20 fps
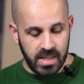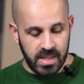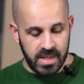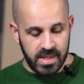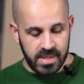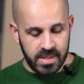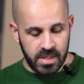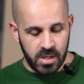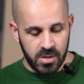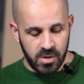
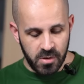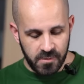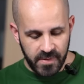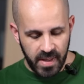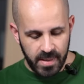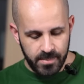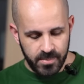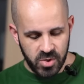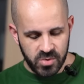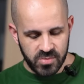In
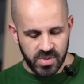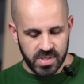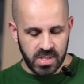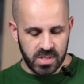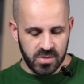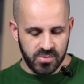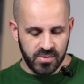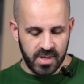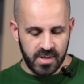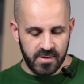November
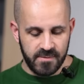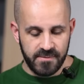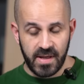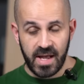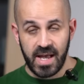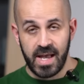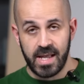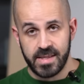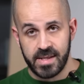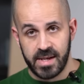2012,
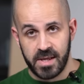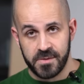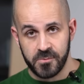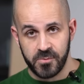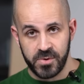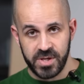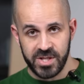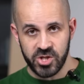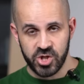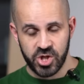I had another
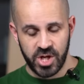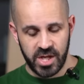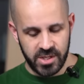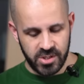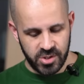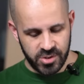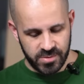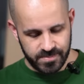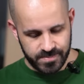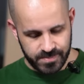wheel
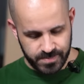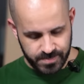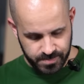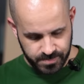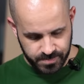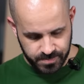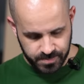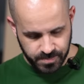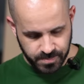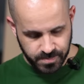change.
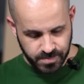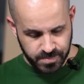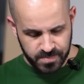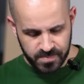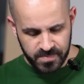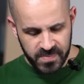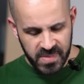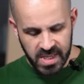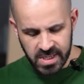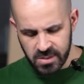
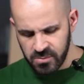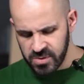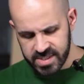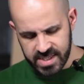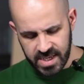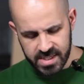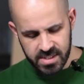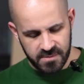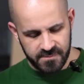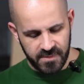It was
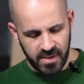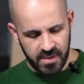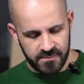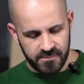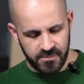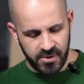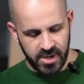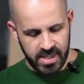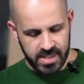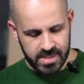95
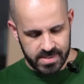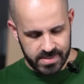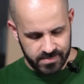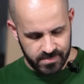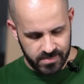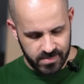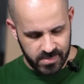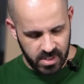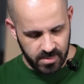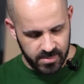francs,
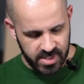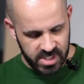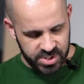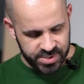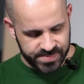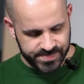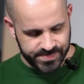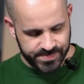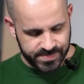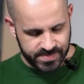not
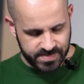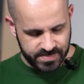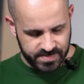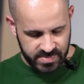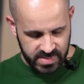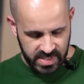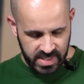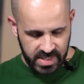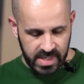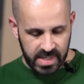much.
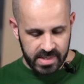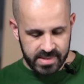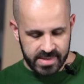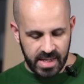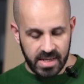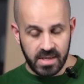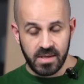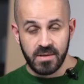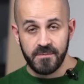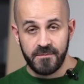
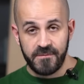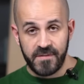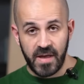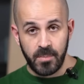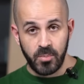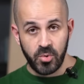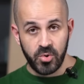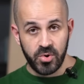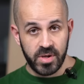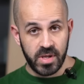Then in
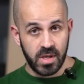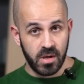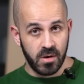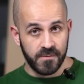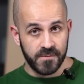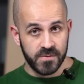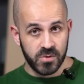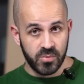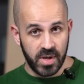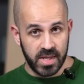February
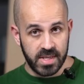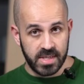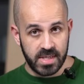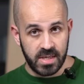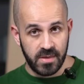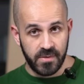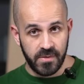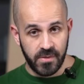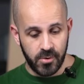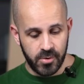of
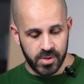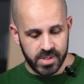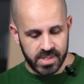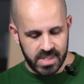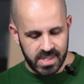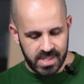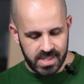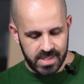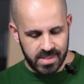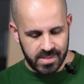
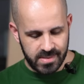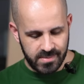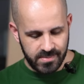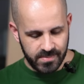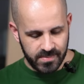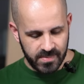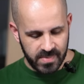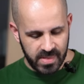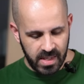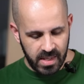
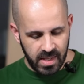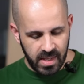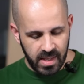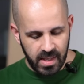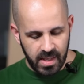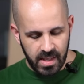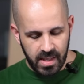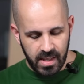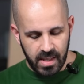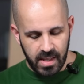2013,
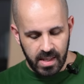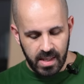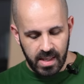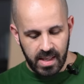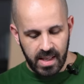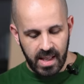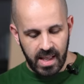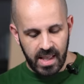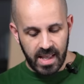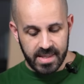
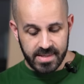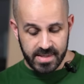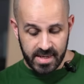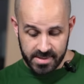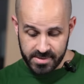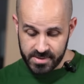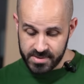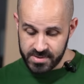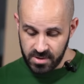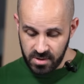I had
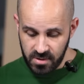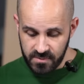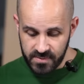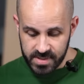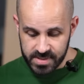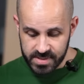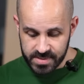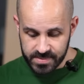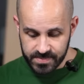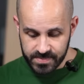another
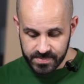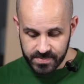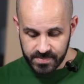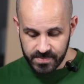service.